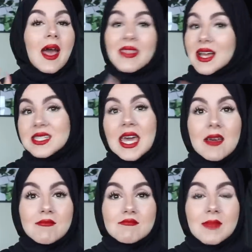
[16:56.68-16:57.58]
and that's
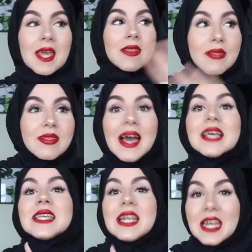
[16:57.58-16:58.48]
it. Like, that
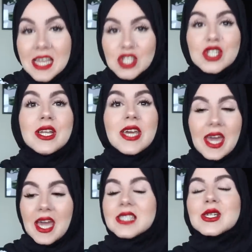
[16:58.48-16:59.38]
is literally
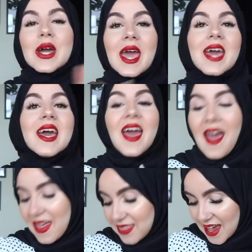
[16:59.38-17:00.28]
it, okay?
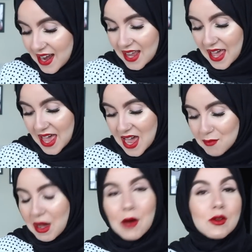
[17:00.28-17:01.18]
And then
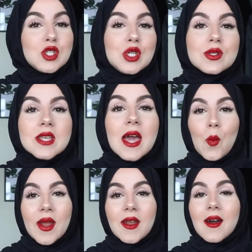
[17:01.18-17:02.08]
um, I will choose a
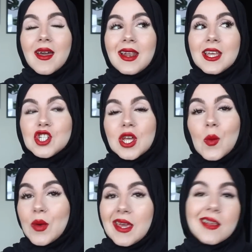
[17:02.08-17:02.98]
winner in literally a
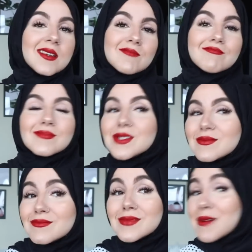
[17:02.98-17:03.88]
week.
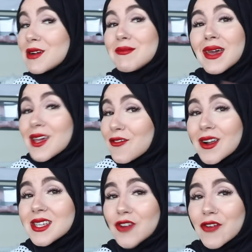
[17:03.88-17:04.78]
I'm gonna make it
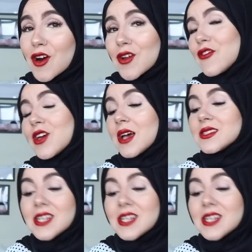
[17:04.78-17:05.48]
really straightforward for you guys,